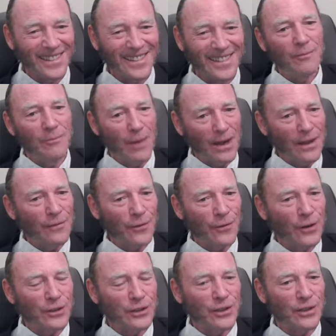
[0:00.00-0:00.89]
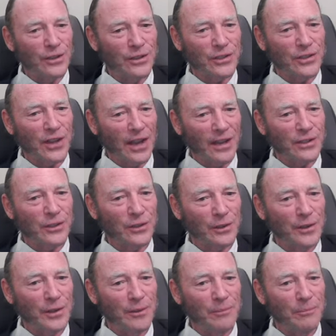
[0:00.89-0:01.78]
My version is
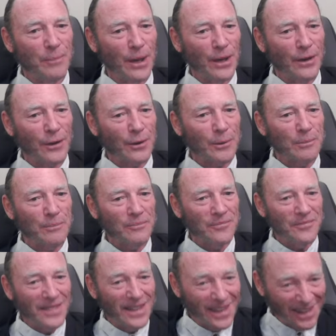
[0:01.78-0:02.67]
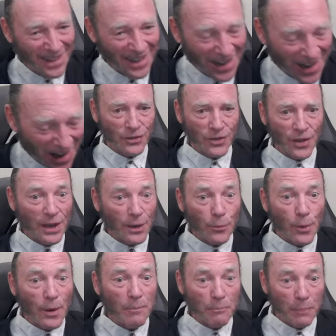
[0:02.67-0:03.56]
actually better. They
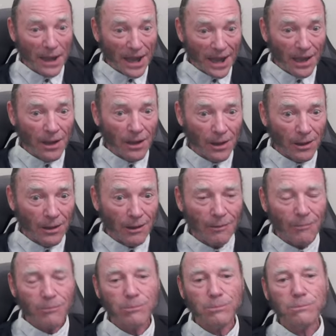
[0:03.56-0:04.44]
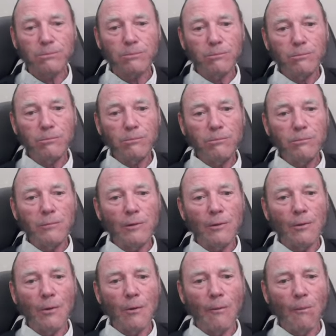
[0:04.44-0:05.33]
repel.
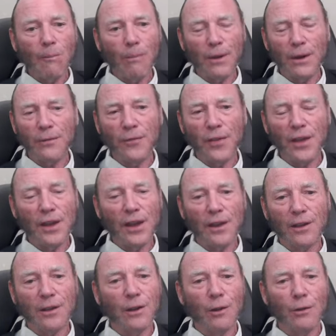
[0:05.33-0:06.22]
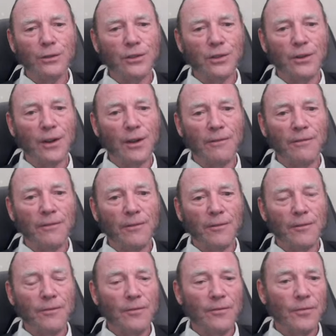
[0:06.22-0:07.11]
But if they get close enough,
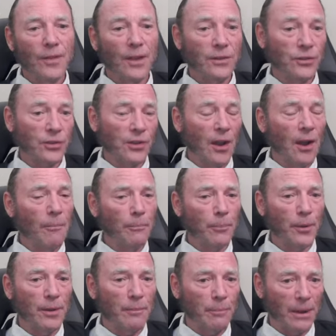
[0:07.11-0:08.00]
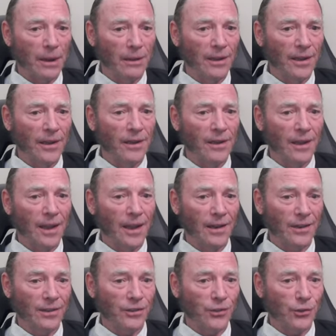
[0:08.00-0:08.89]
they stop repelling
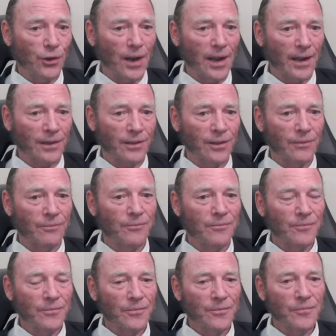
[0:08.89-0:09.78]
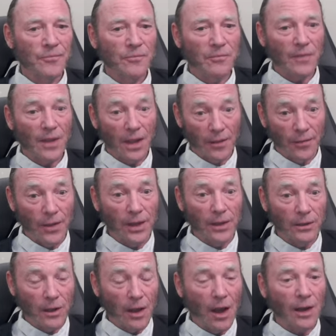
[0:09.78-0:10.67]
and attract. And they
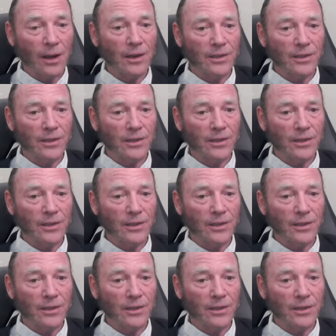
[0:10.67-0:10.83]
lock